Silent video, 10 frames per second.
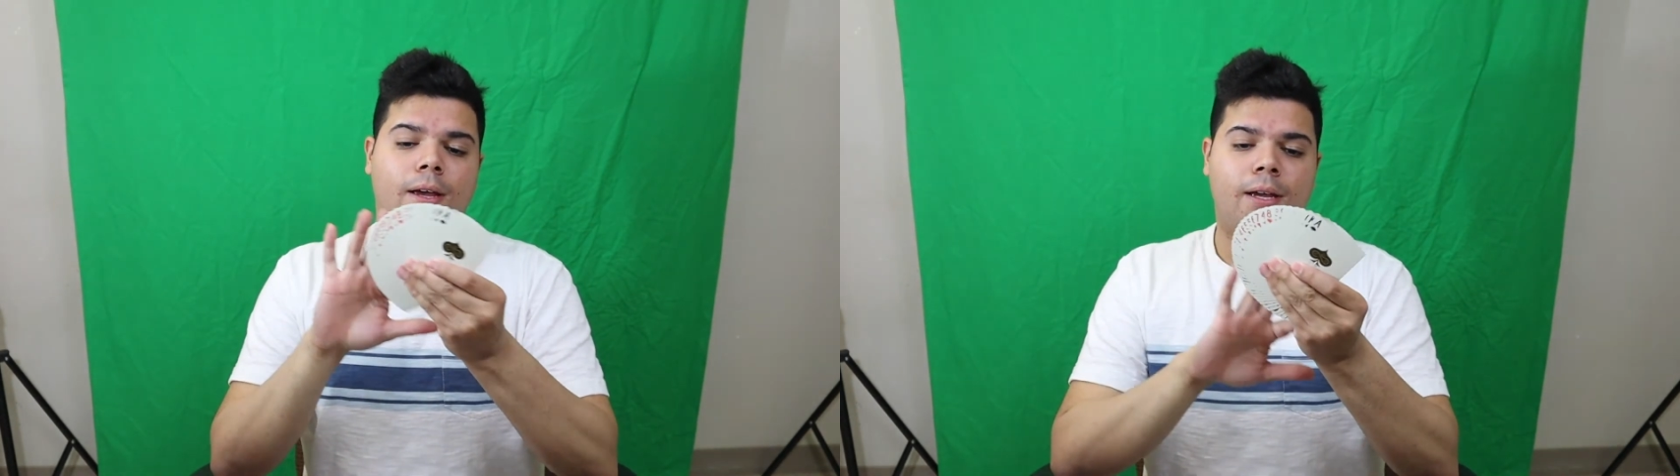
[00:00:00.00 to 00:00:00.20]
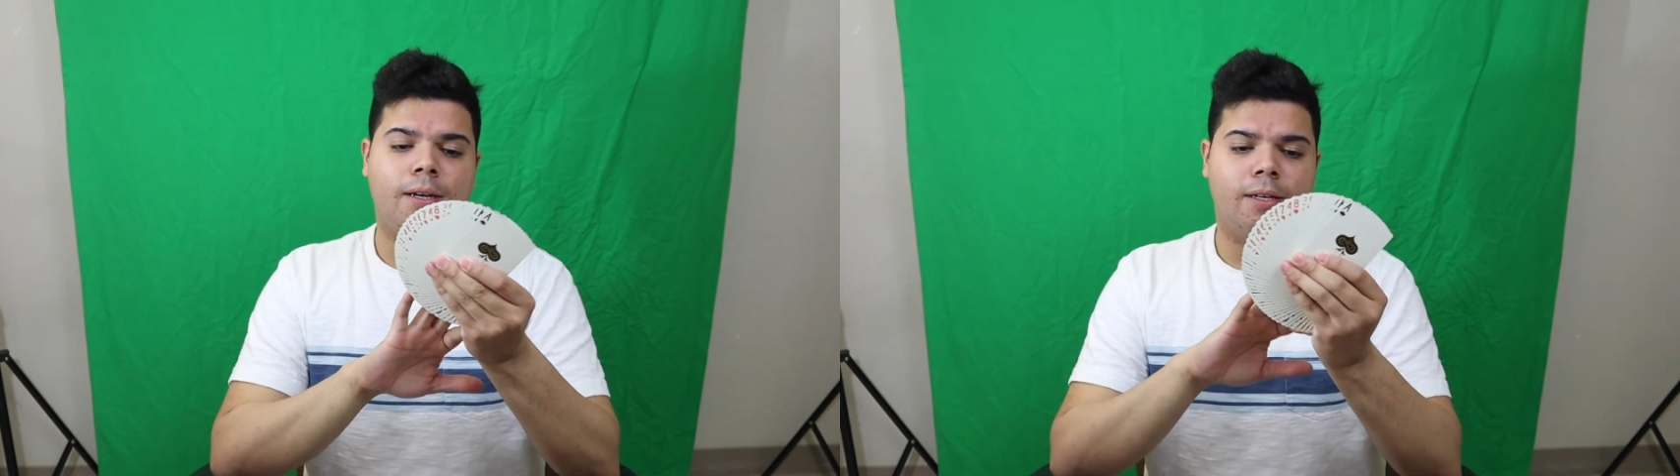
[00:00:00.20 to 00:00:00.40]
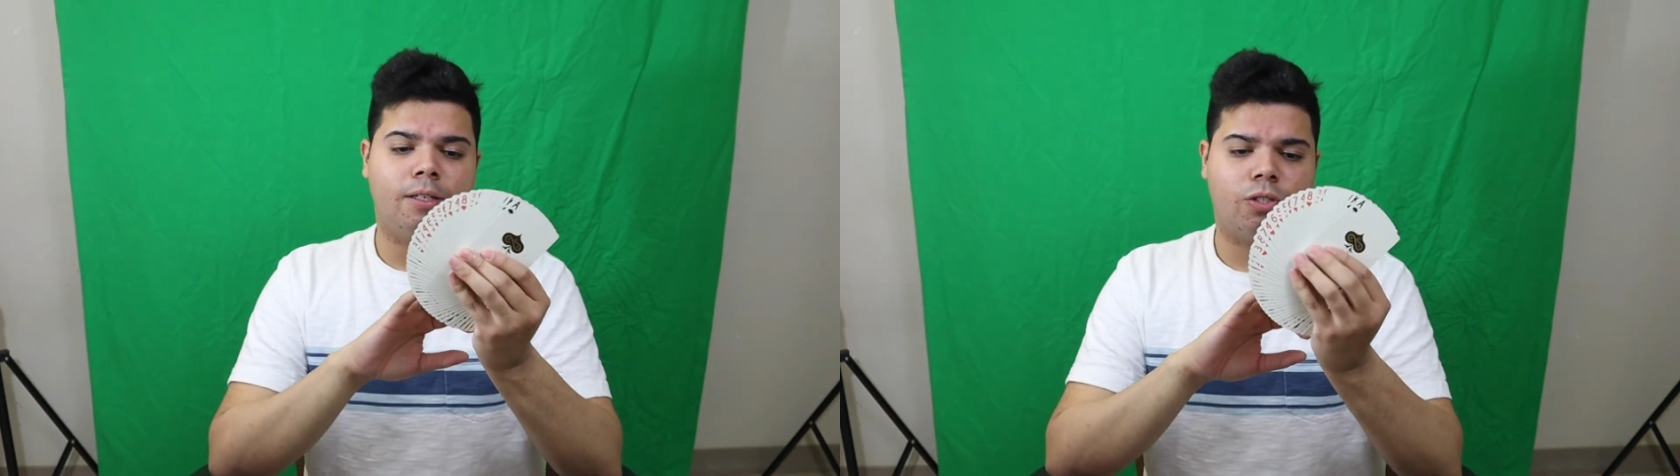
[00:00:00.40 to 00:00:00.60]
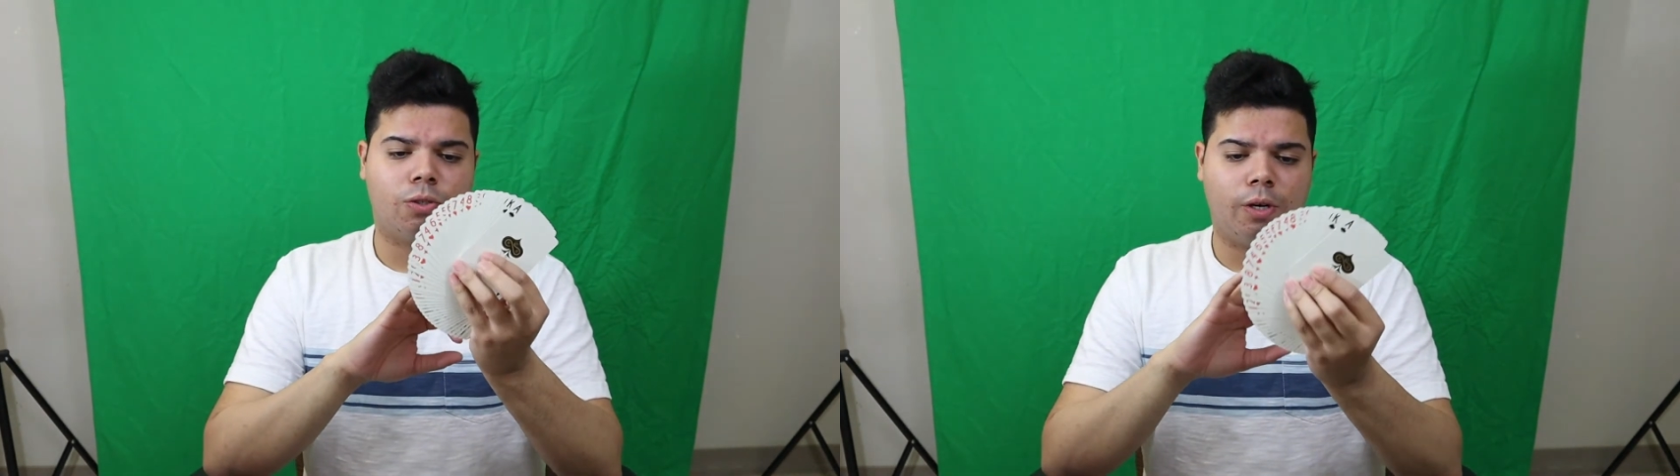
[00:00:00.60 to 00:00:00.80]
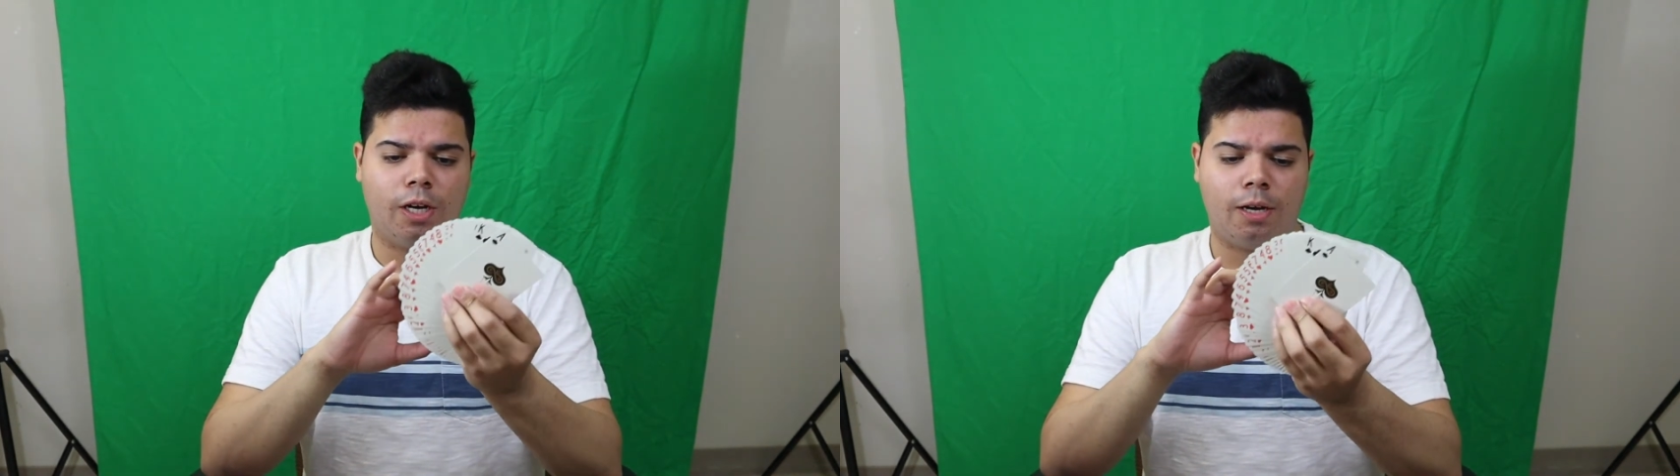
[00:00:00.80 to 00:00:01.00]
In
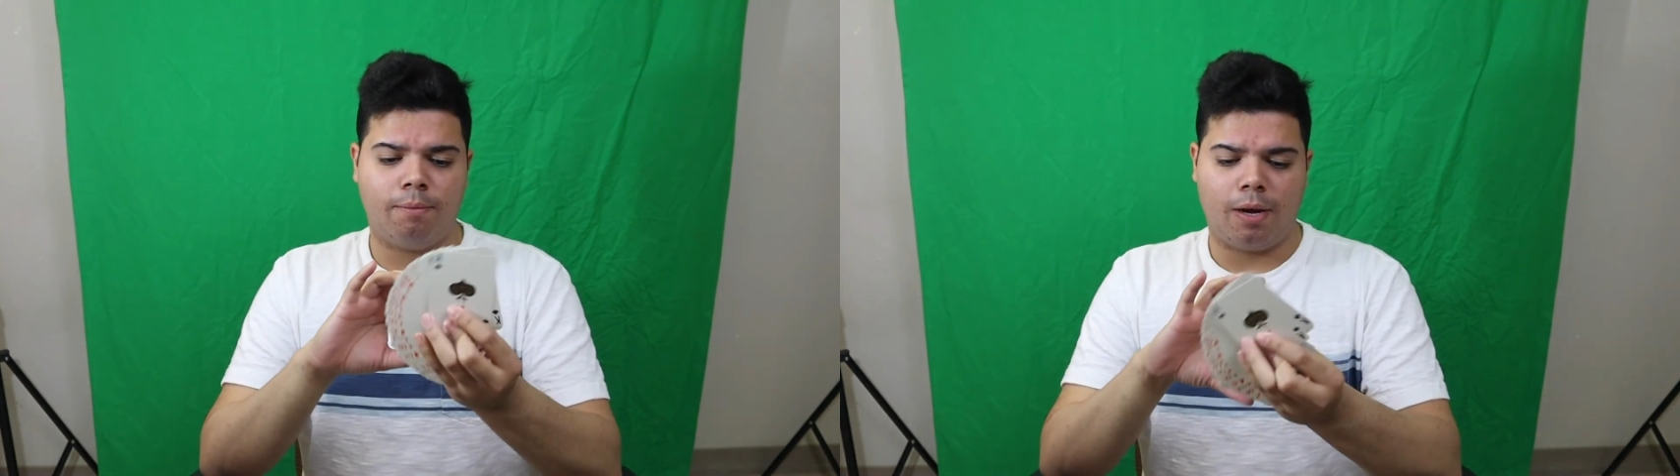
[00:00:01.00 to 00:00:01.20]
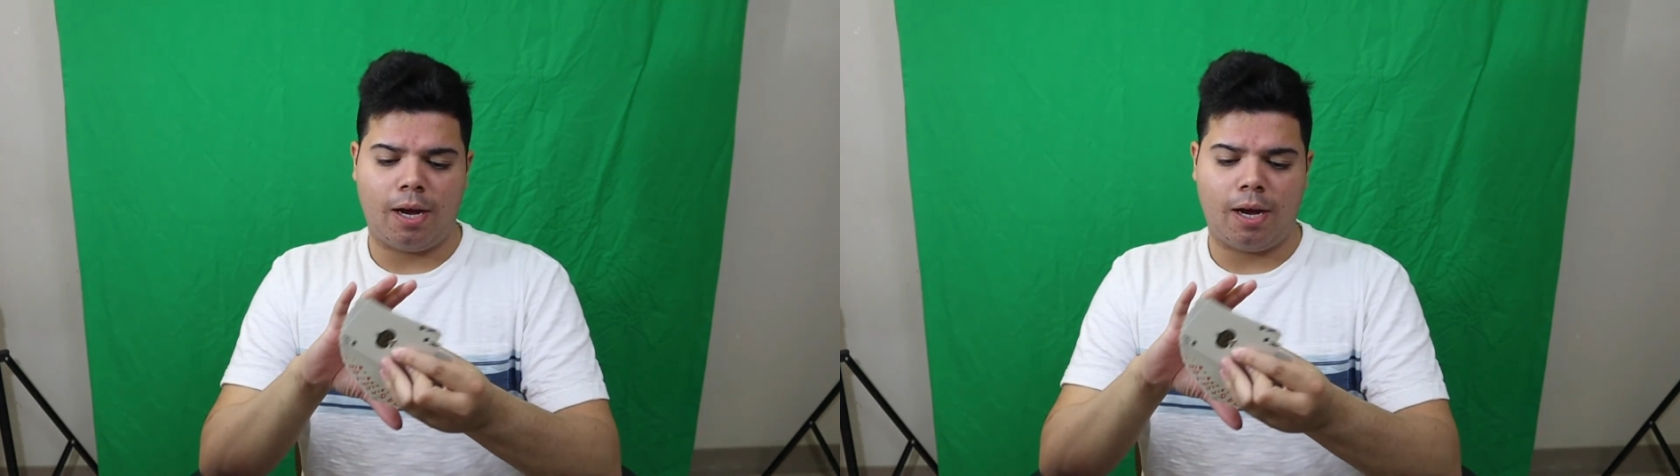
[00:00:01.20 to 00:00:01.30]
Instagram,